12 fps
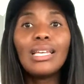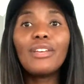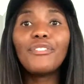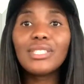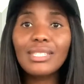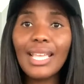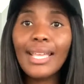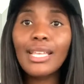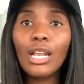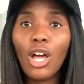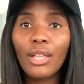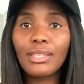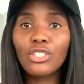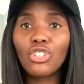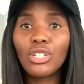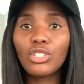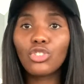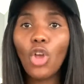If it's Take-A-Lot that
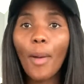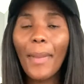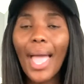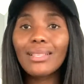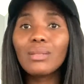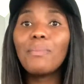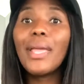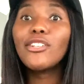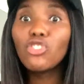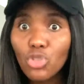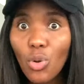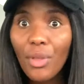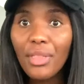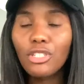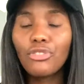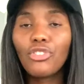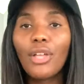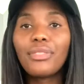you're going to shop at, make sure
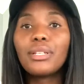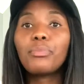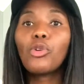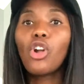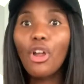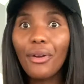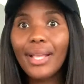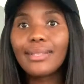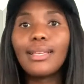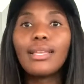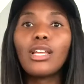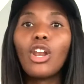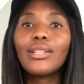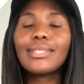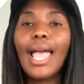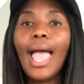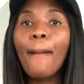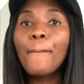that you got the correct Take-A-Lot
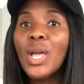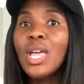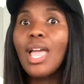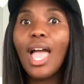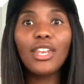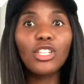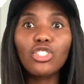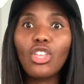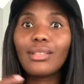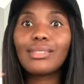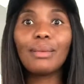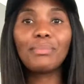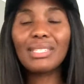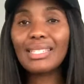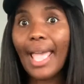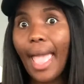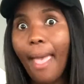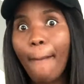app and it's not some
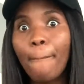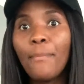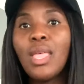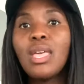scam.